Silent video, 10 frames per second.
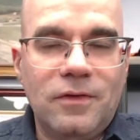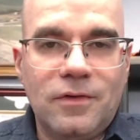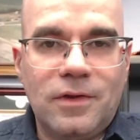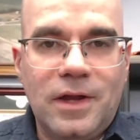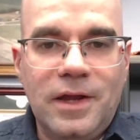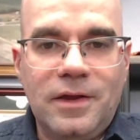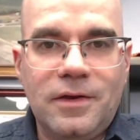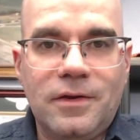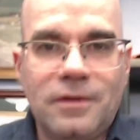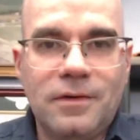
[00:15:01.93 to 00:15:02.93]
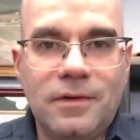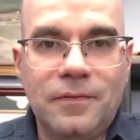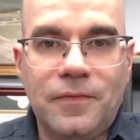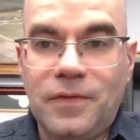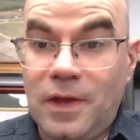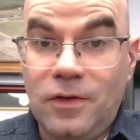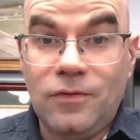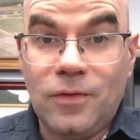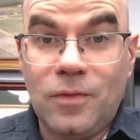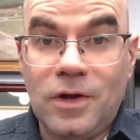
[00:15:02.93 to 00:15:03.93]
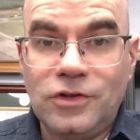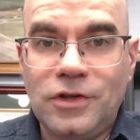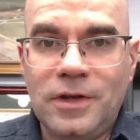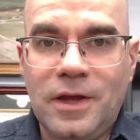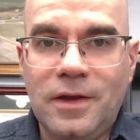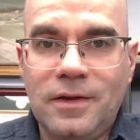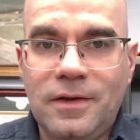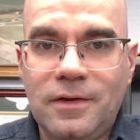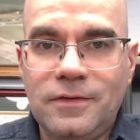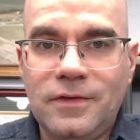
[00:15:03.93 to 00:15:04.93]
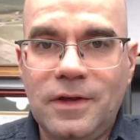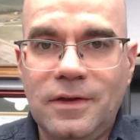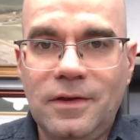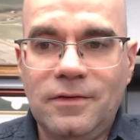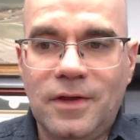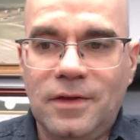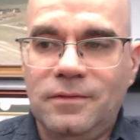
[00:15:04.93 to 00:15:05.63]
it a like. Thank you for watching, and take it easy.